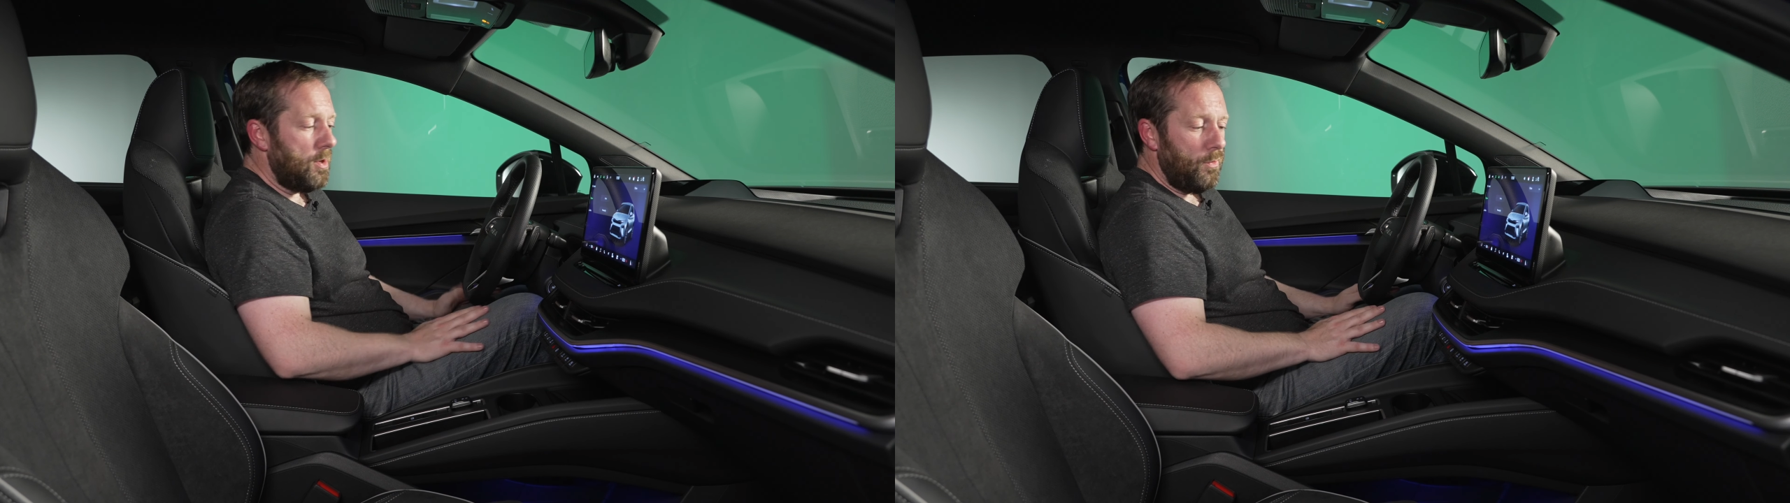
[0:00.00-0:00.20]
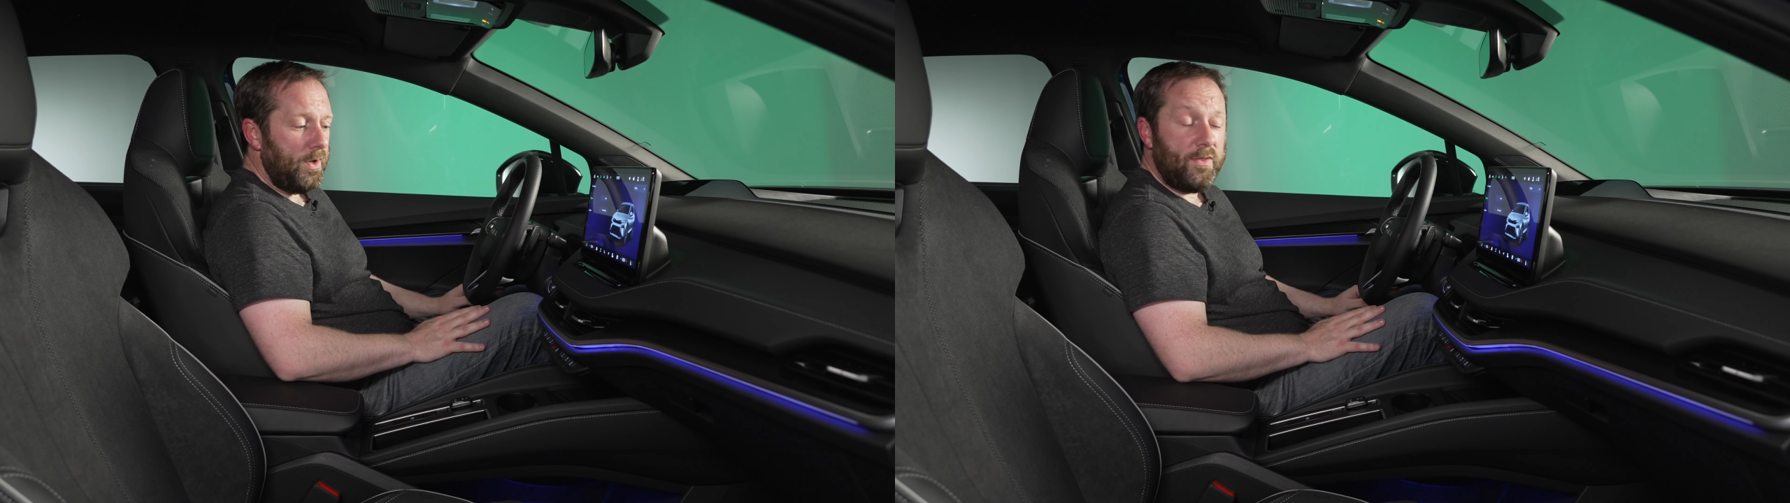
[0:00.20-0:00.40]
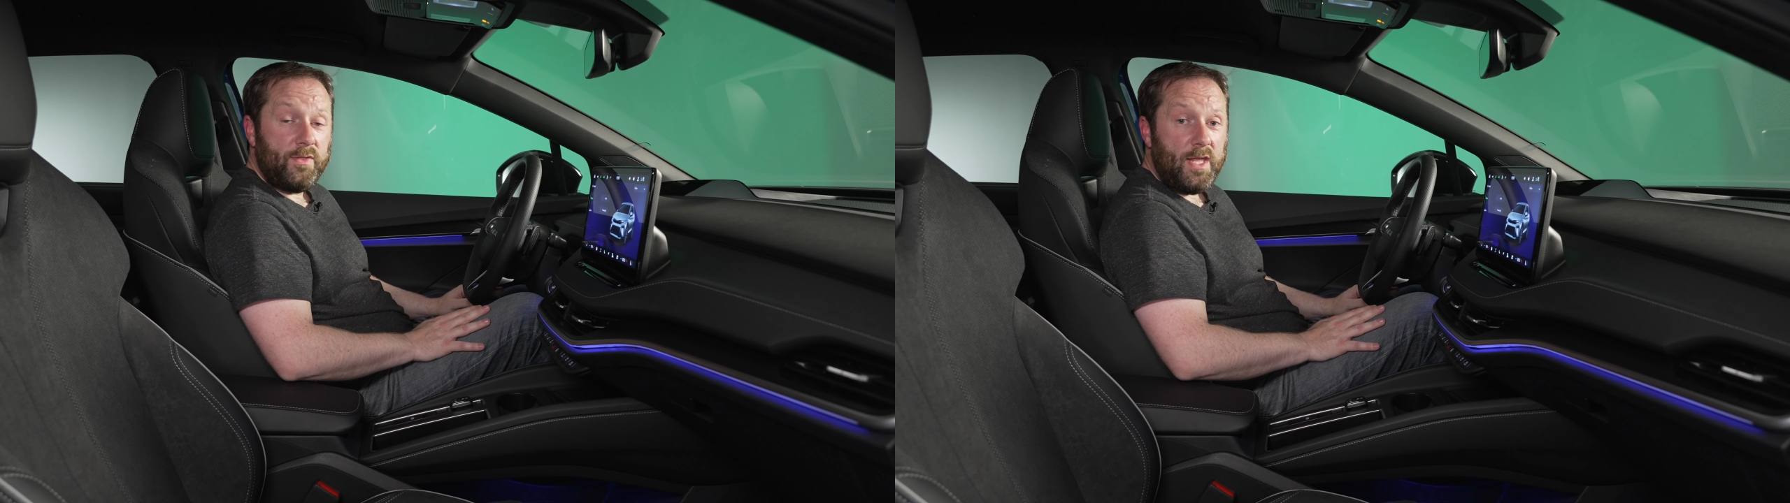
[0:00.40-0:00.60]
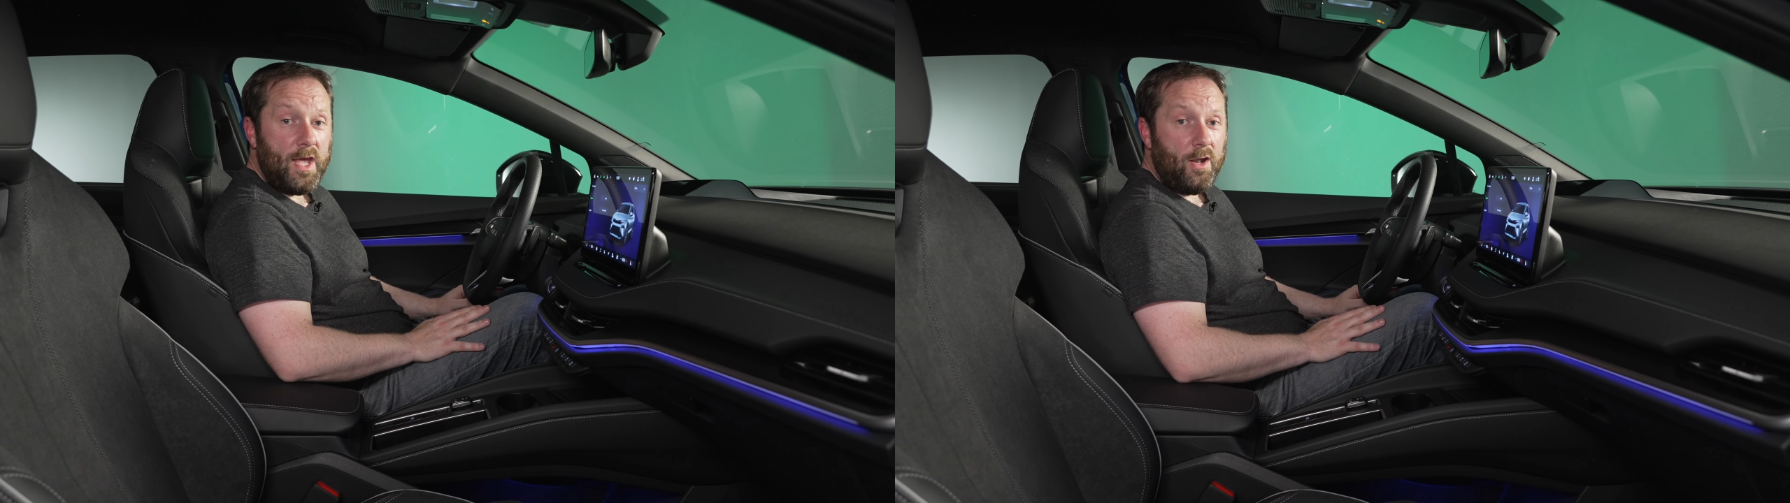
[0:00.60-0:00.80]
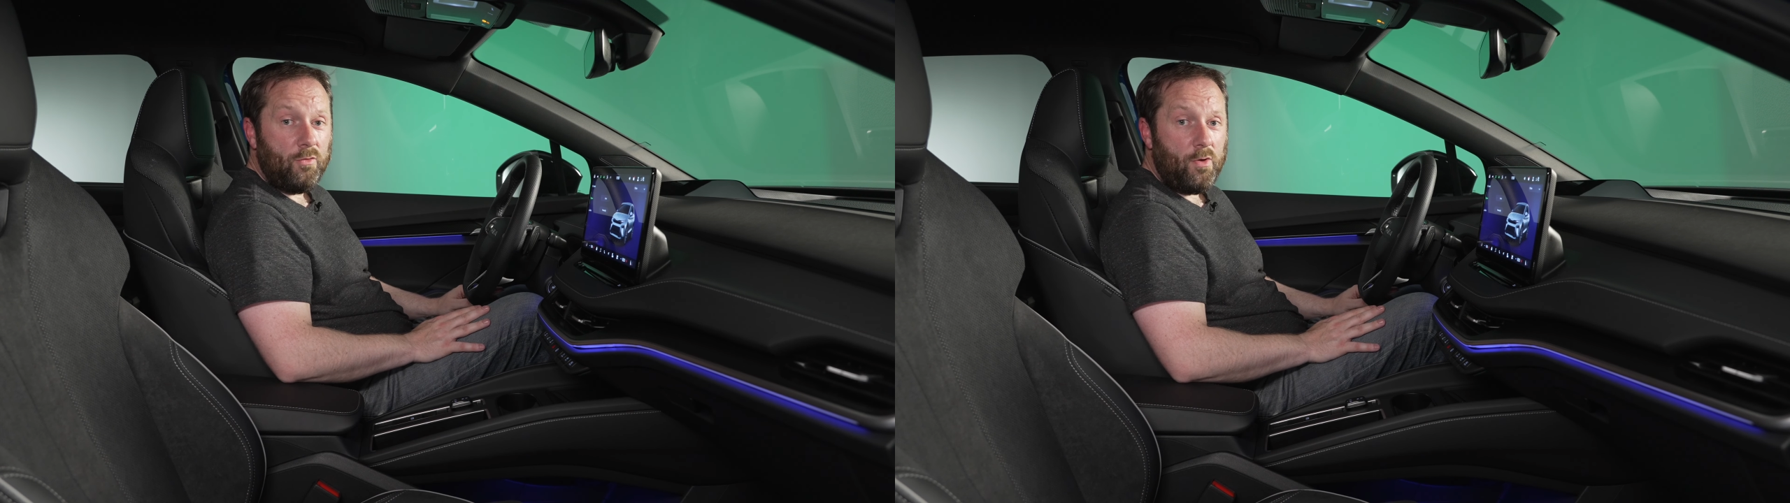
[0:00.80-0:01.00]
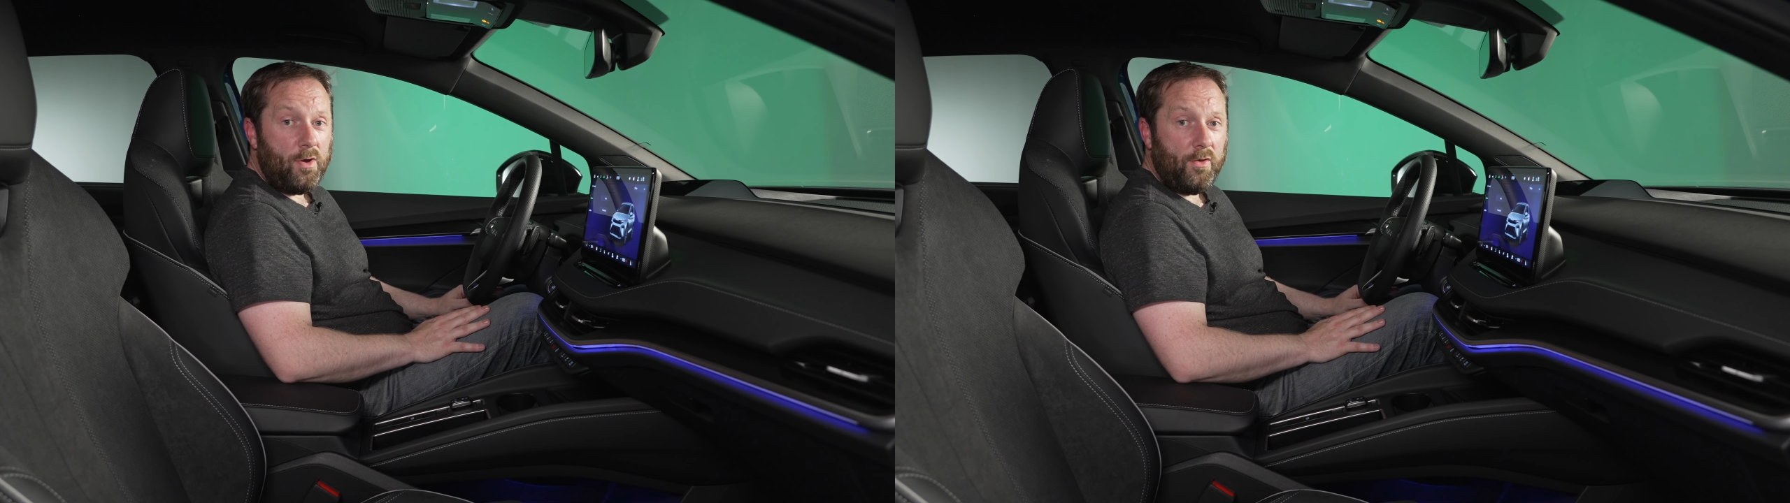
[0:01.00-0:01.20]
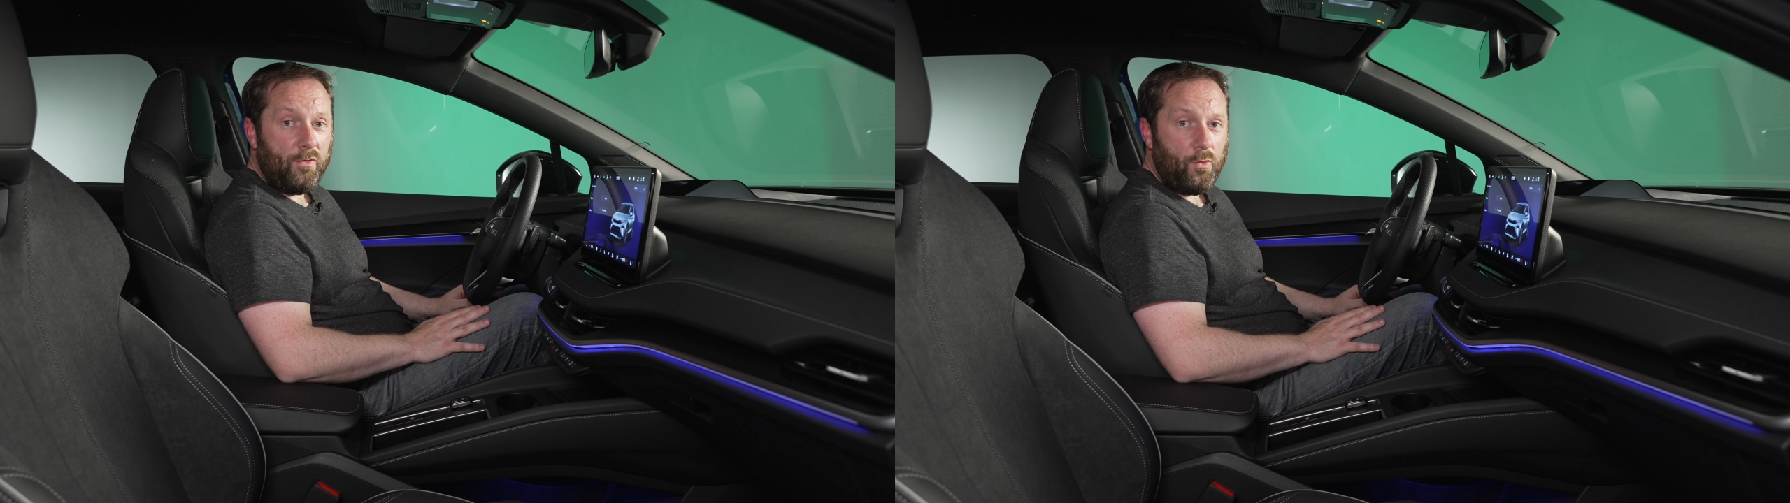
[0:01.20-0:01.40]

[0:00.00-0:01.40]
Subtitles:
with the Elroq as